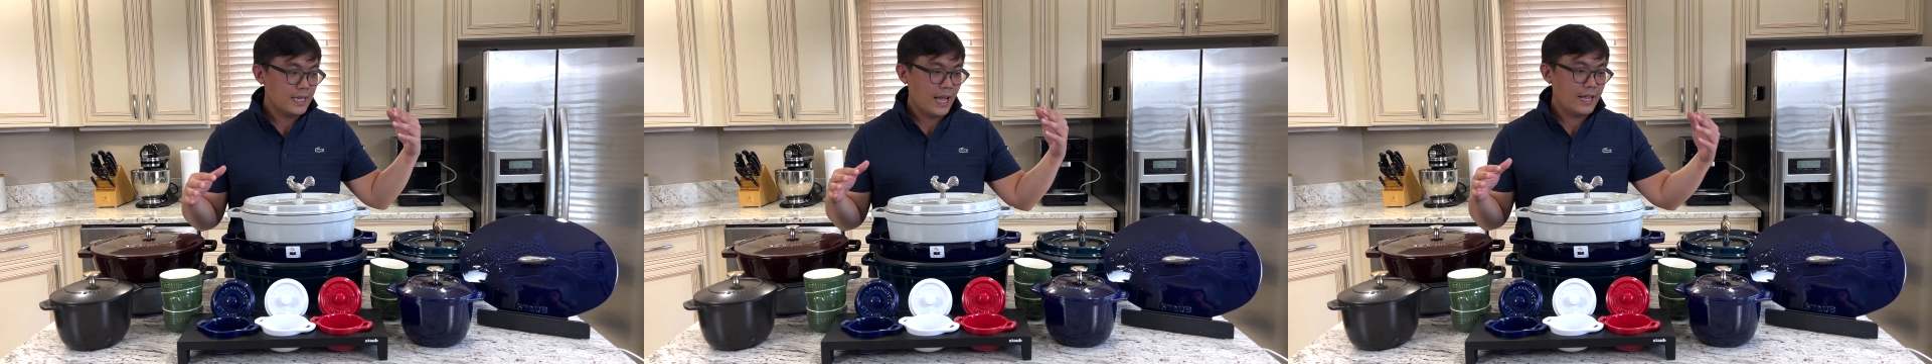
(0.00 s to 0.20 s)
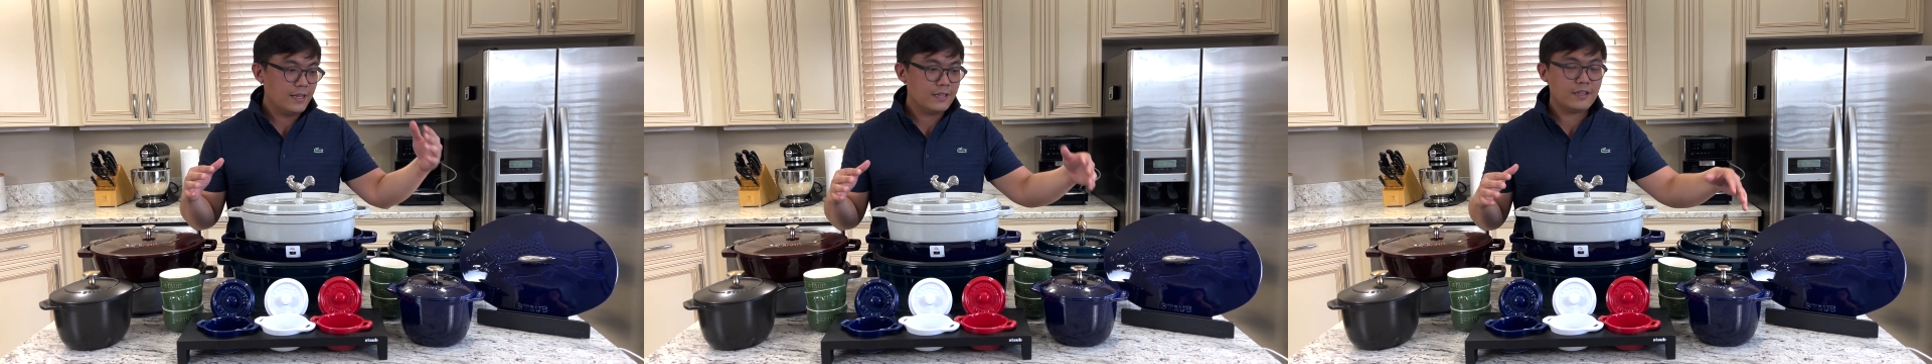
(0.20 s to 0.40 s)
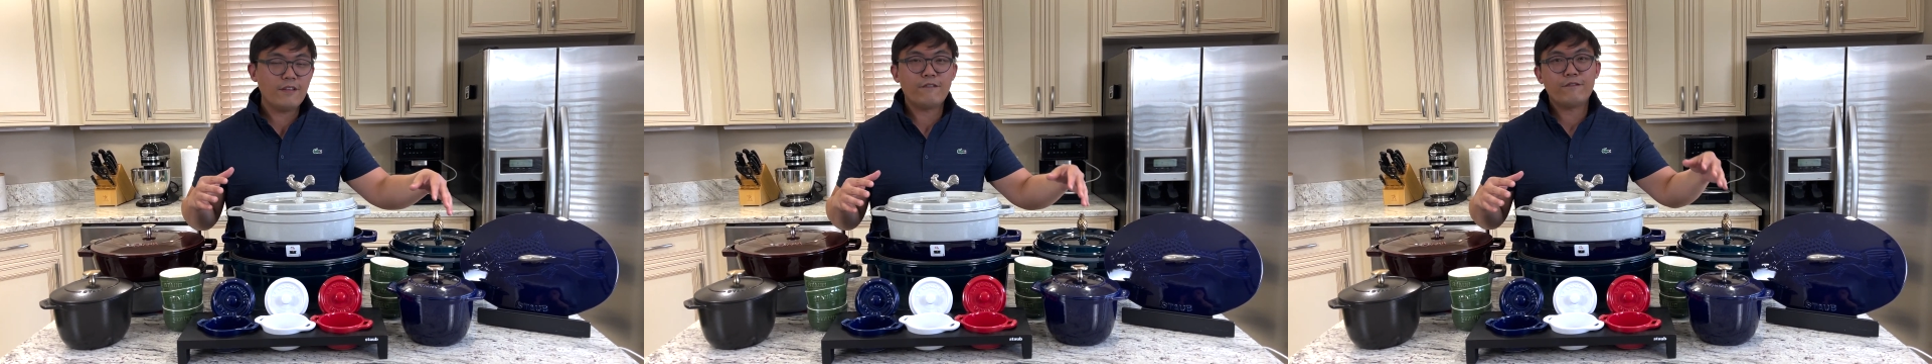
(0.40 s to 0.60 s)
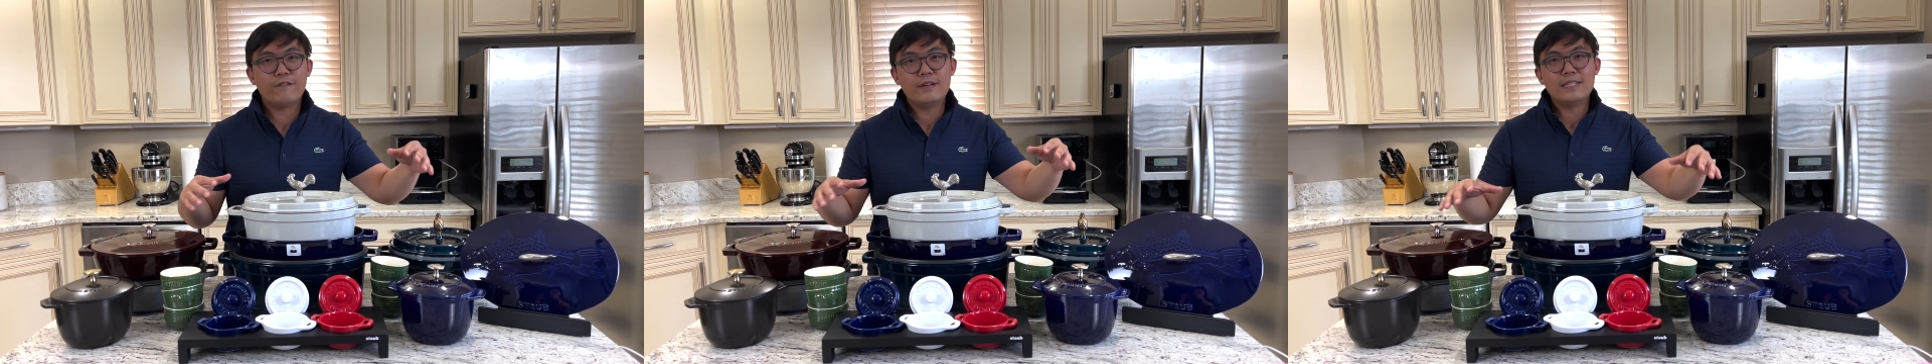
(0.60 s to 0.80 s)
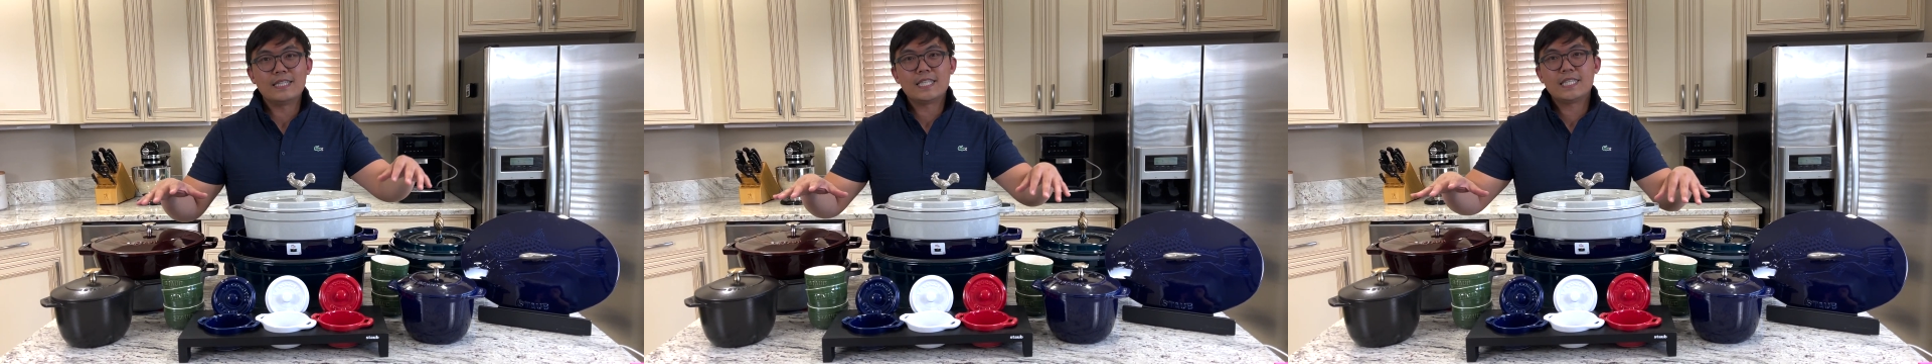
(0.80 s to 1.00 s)
and the
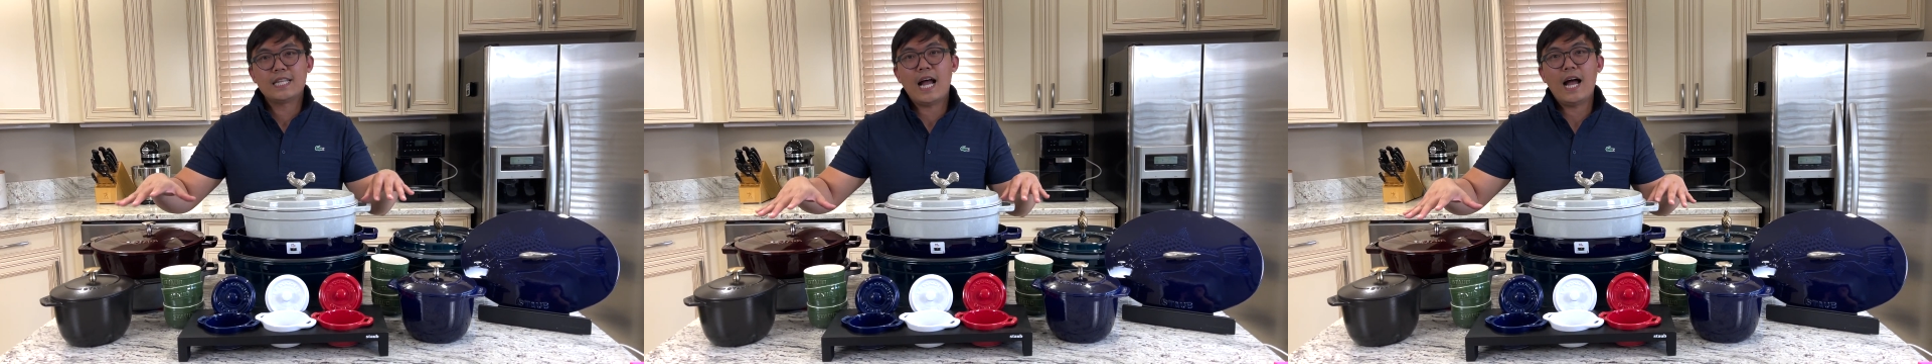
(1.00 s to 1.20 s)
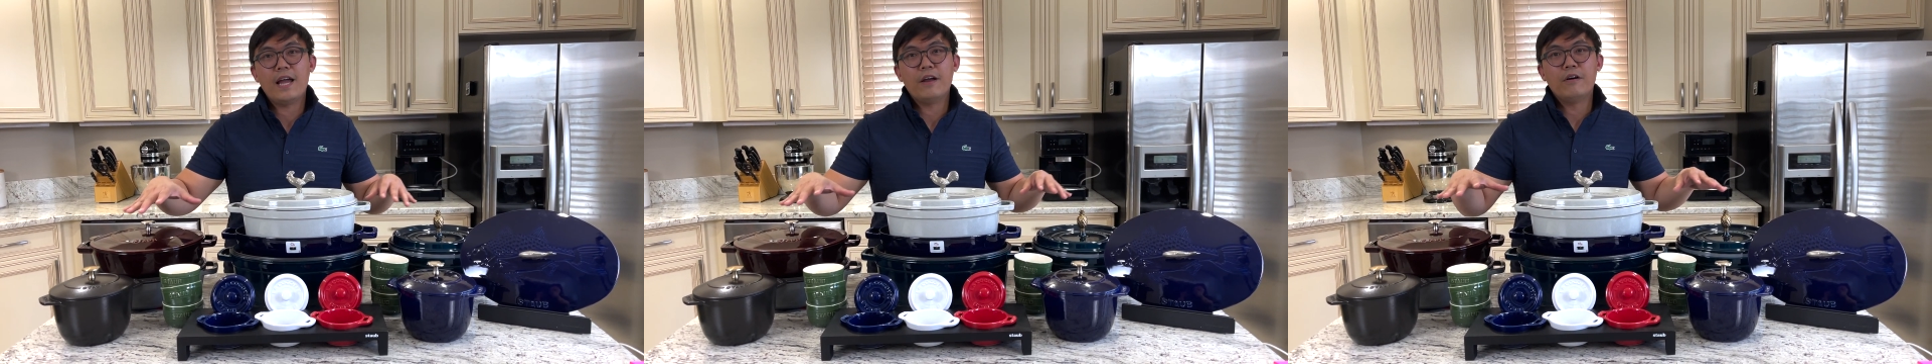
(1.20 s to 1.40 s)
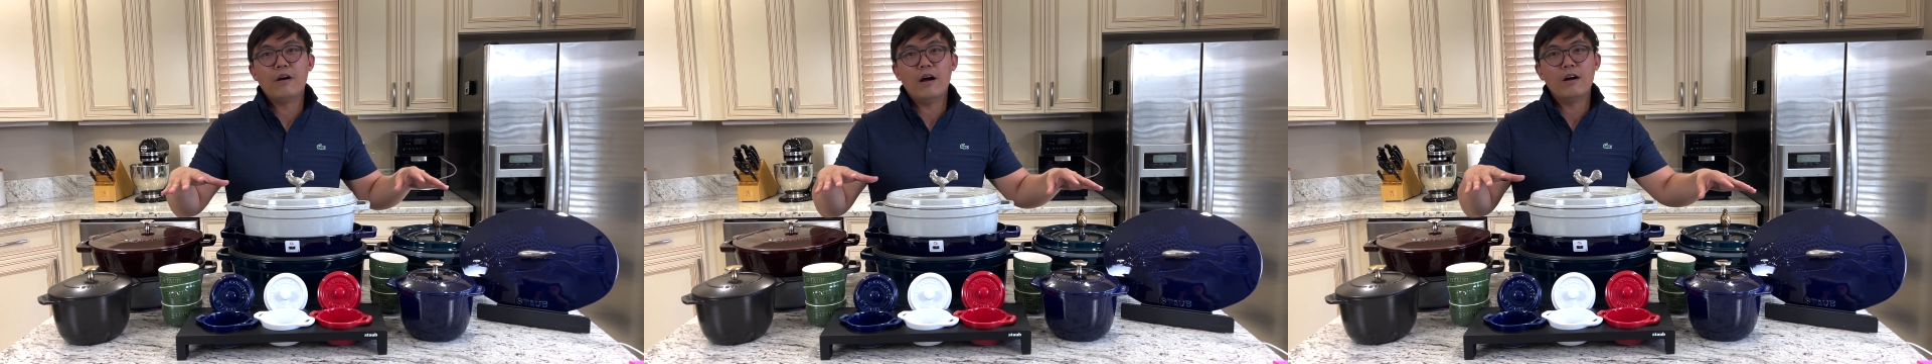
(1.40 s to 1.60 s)
different style